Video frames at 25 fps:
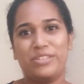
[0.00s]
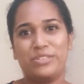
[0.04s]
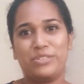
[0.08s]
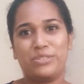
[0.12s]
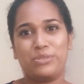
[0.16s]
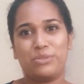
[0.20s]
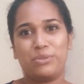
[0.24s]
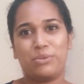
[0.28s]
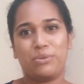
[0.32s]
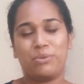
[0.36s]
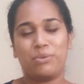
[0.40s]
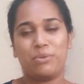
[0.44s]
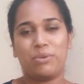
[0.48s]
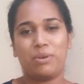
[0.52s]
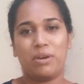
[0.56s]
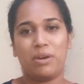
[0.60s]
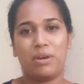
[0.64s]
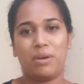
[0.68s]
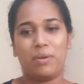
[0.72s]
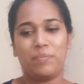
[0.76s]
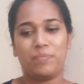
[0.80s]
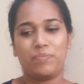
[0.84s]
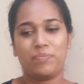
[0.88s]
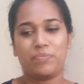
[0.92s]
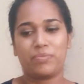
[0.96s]
So
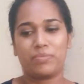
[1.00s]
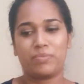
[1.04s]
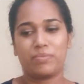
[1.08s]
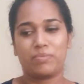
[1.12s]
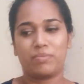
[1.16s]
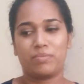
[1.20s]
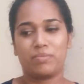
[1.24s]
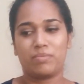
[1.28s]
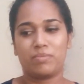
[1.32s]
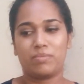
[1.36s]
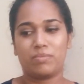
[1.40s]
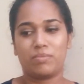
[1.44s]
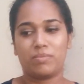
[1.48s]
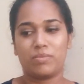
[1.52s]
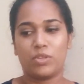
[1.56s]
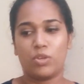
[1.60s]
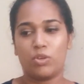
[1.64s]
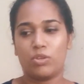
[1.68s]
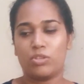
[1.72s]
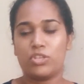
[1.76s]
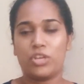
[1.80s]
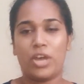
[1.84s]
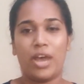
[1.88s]
your